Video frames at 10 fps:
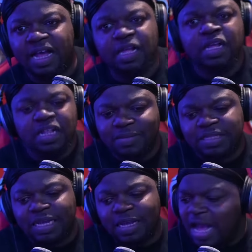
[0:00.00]
You know I'm
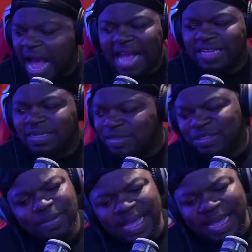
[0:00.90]
saying I get
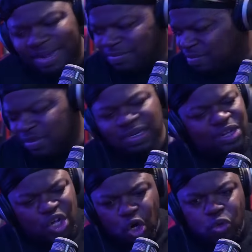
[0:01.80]
Jamaica got
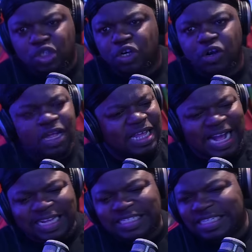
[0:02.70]
culture. They
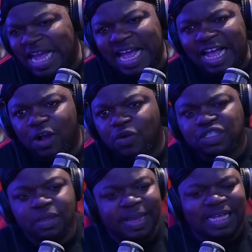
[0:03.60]
got style.
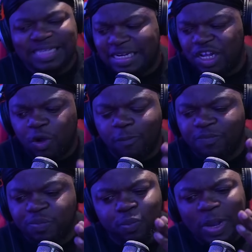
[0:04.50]
Jamaicans got their own
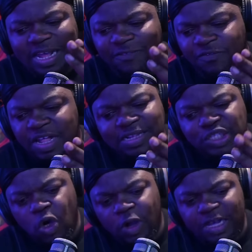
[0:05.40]
way of
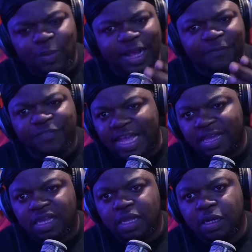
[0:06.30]
talking, way of
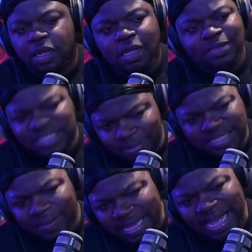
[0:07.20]
thinking.
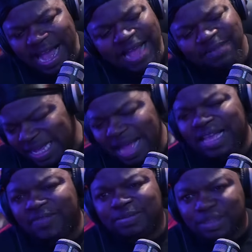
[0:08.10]
Jamaica, Jamaica I, I'll
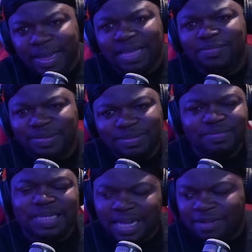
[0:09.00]
give it to Jamaica.
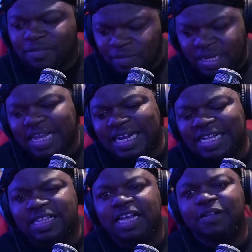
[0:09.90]
I'm saying? They got
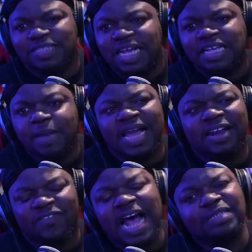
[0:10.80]
these things. It, it be kind
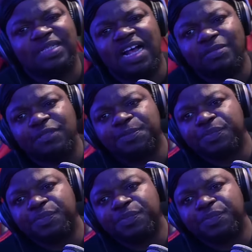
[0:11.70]
of fly sometimes.